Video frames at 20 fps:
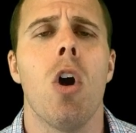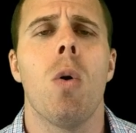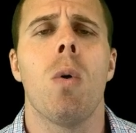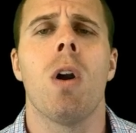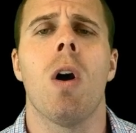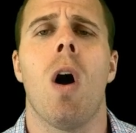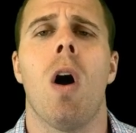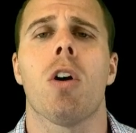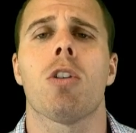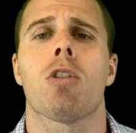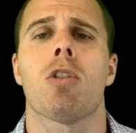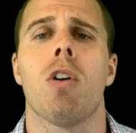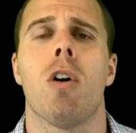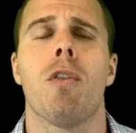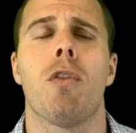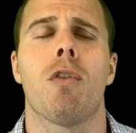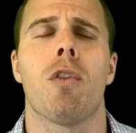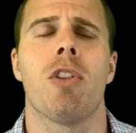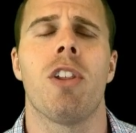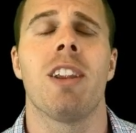We
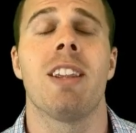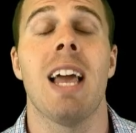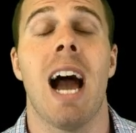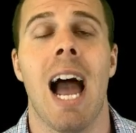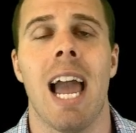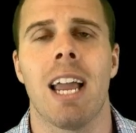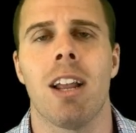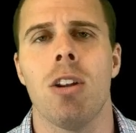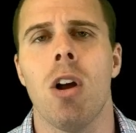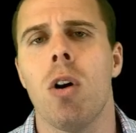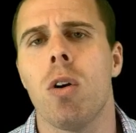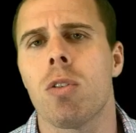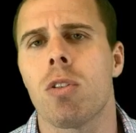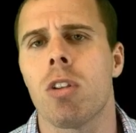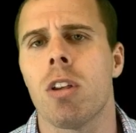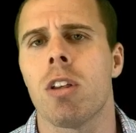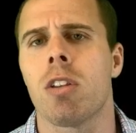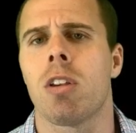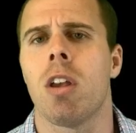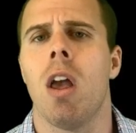also, for the
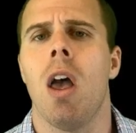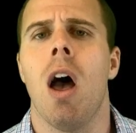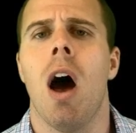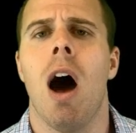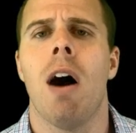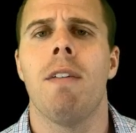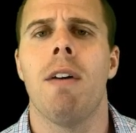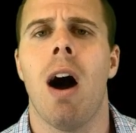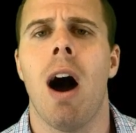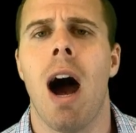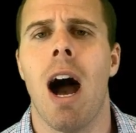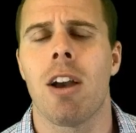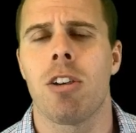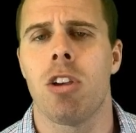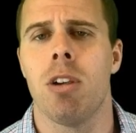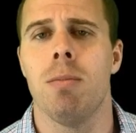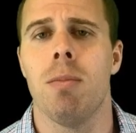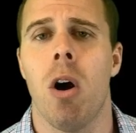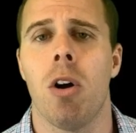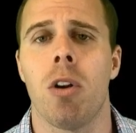diagnosis of
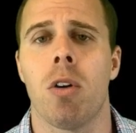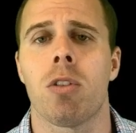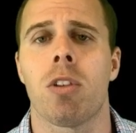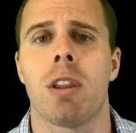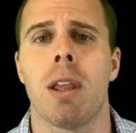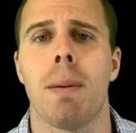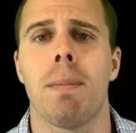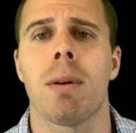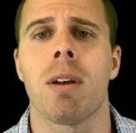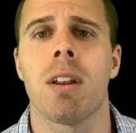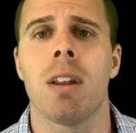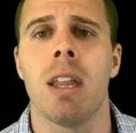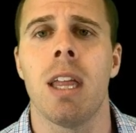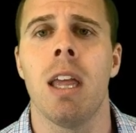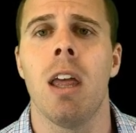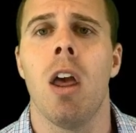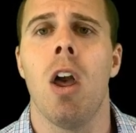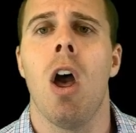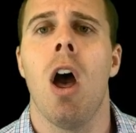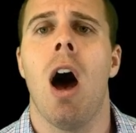Hashimoto's,
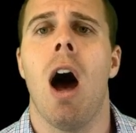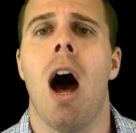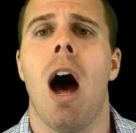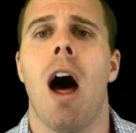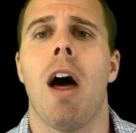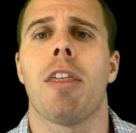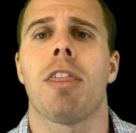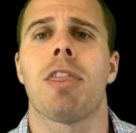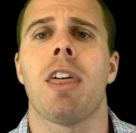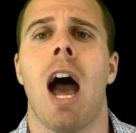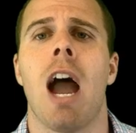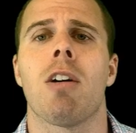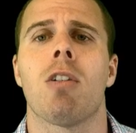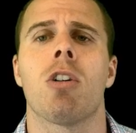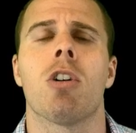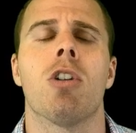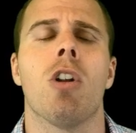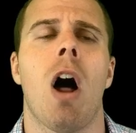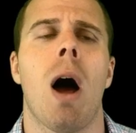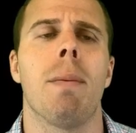typically
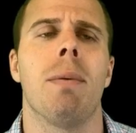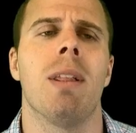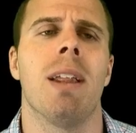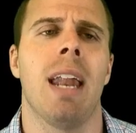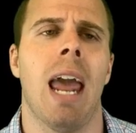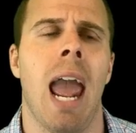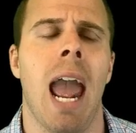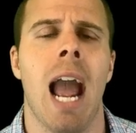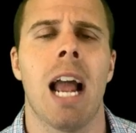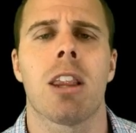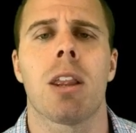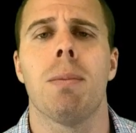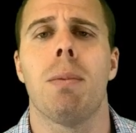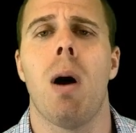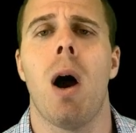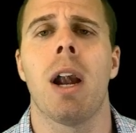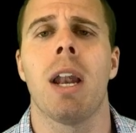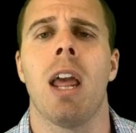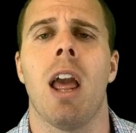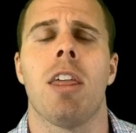thyroglobulin
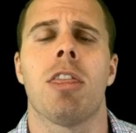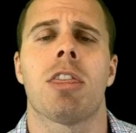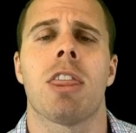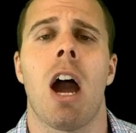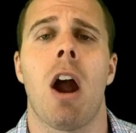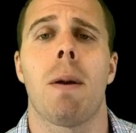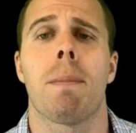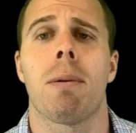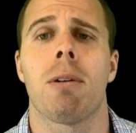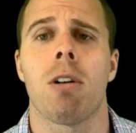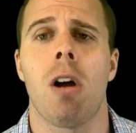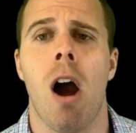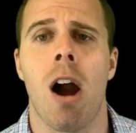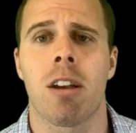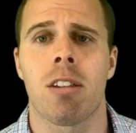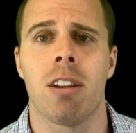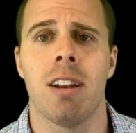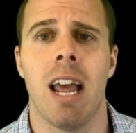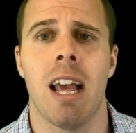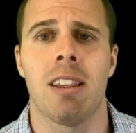antibody and thyroid
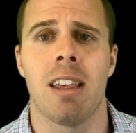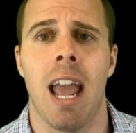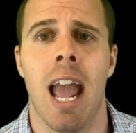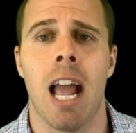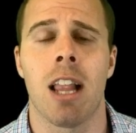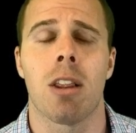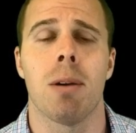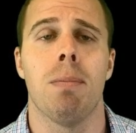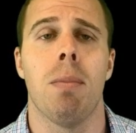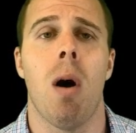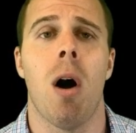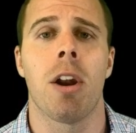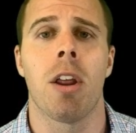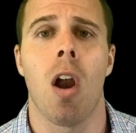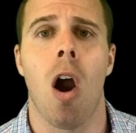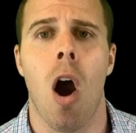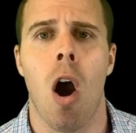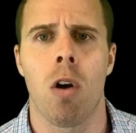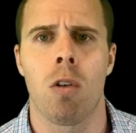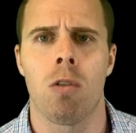peroxidase
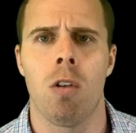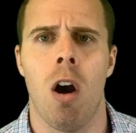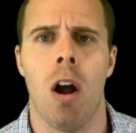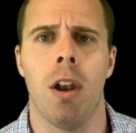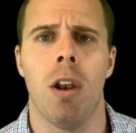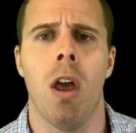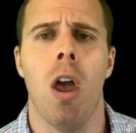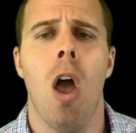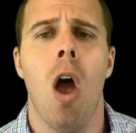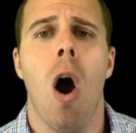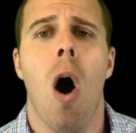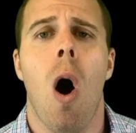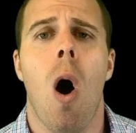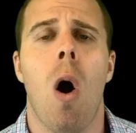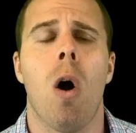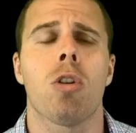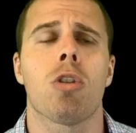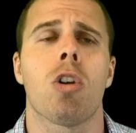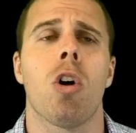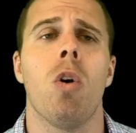antibody are run.
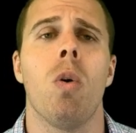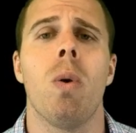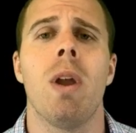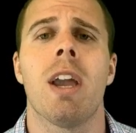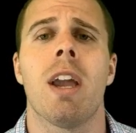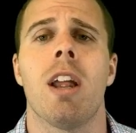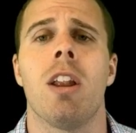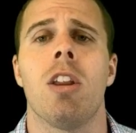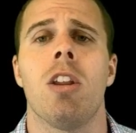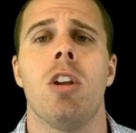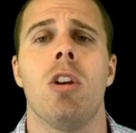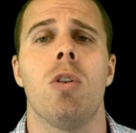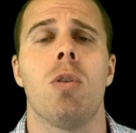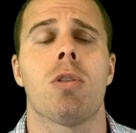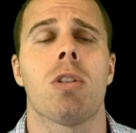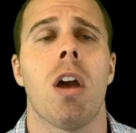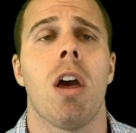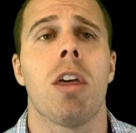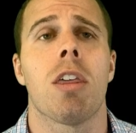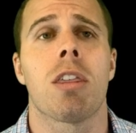Also, we can
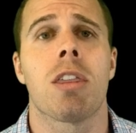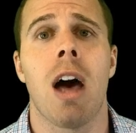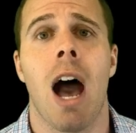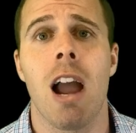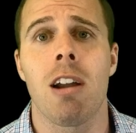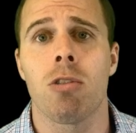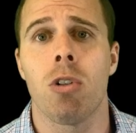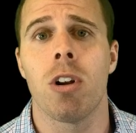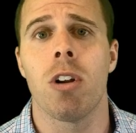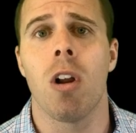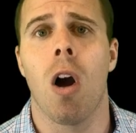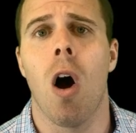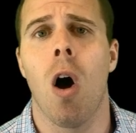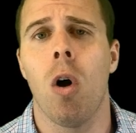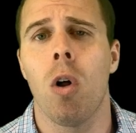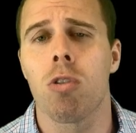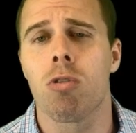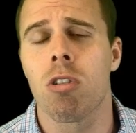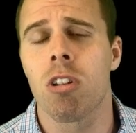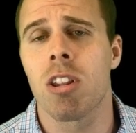use thyroid
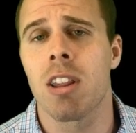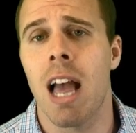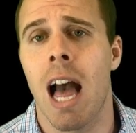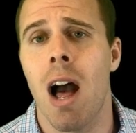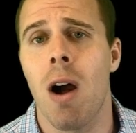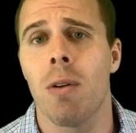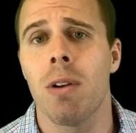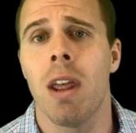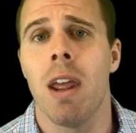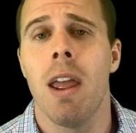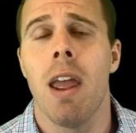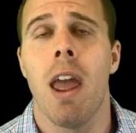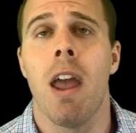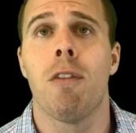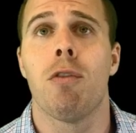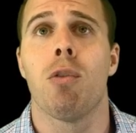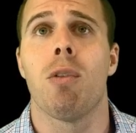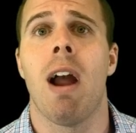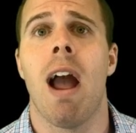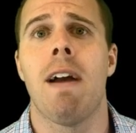ultrasound
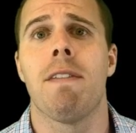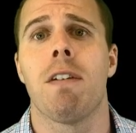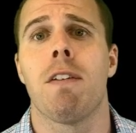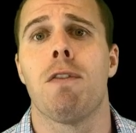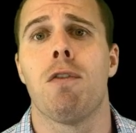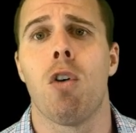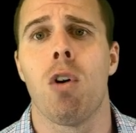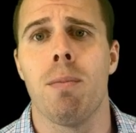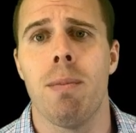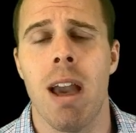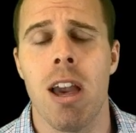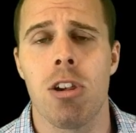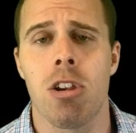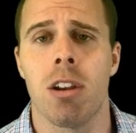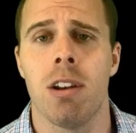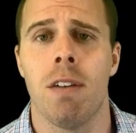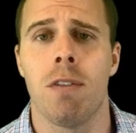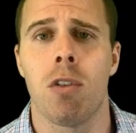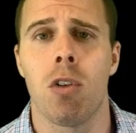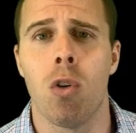if we're having
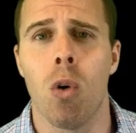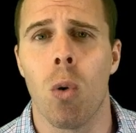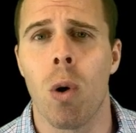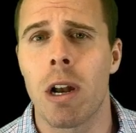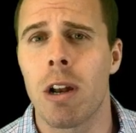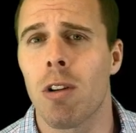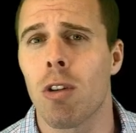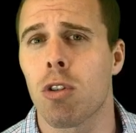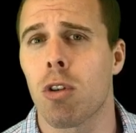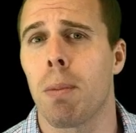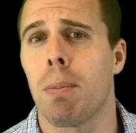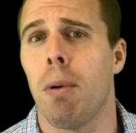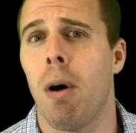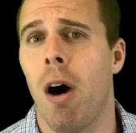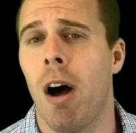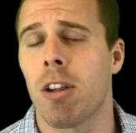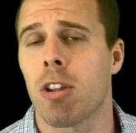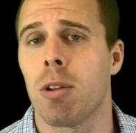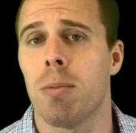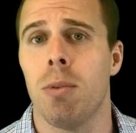formation of goiters or
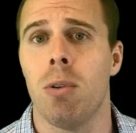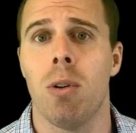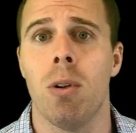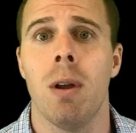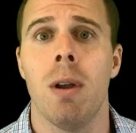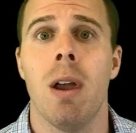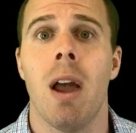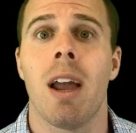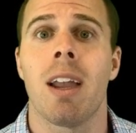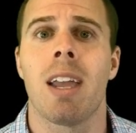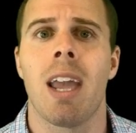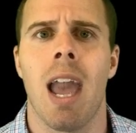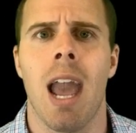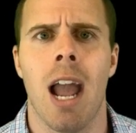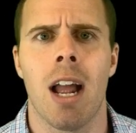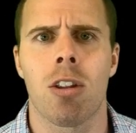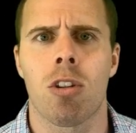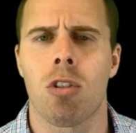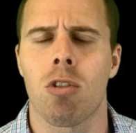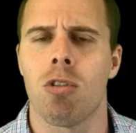possible
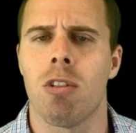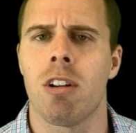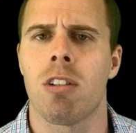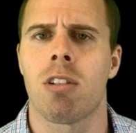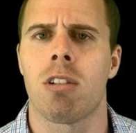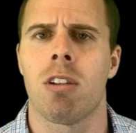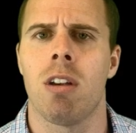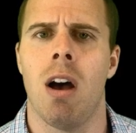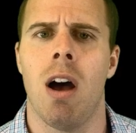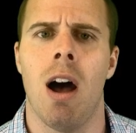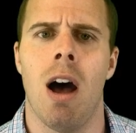cancerous